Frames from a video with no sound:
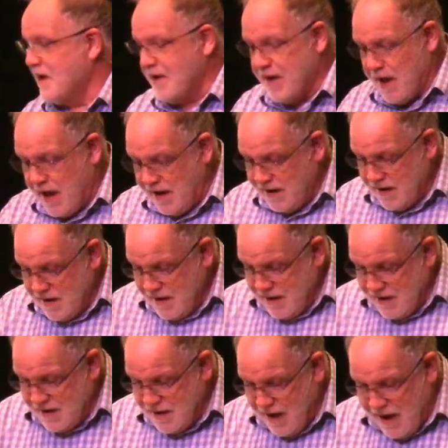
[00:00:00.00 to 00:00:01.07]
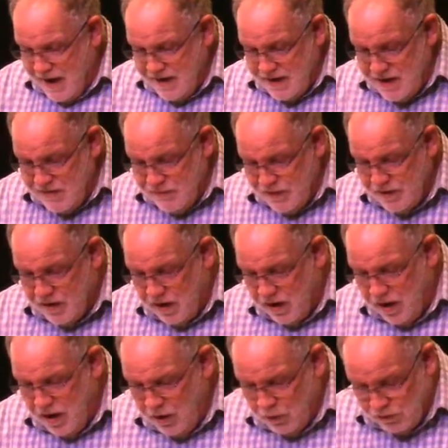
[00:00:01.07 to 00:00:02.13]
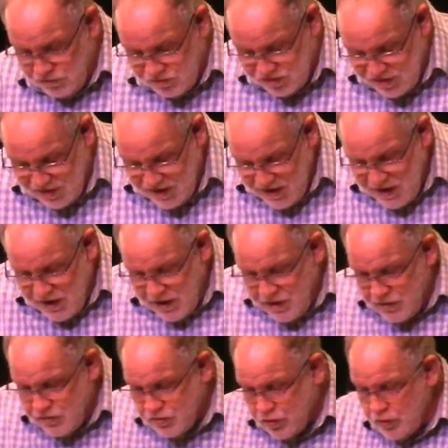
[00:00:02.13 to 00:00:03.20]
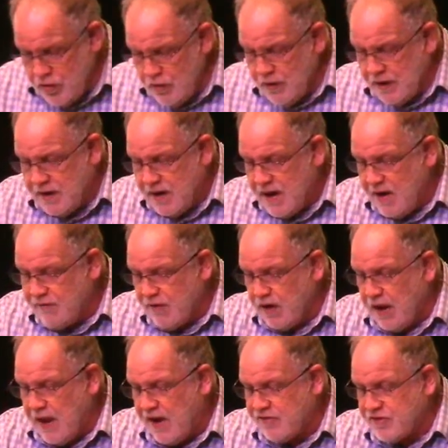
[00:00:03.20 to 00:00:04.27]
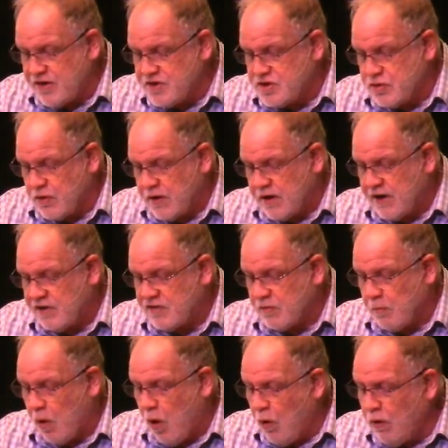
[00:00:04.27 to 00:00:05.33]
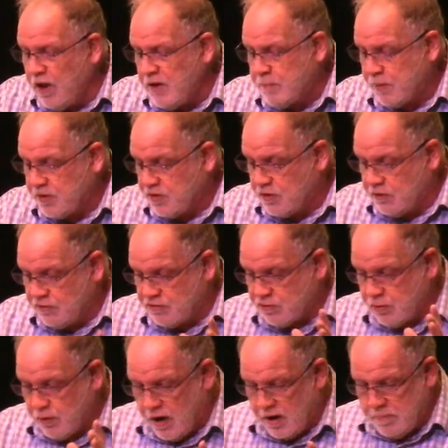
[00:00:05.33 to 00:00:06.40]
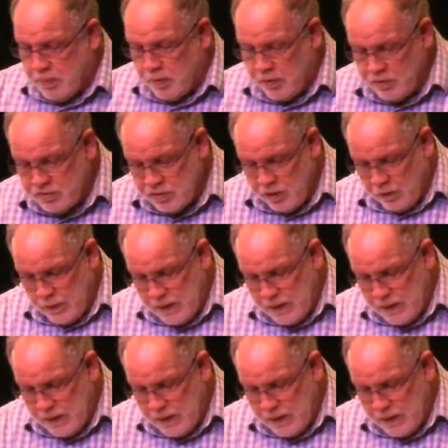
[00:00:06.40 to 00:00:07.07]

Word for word: Not, not even close. True and everlasting joy is only produced through our personal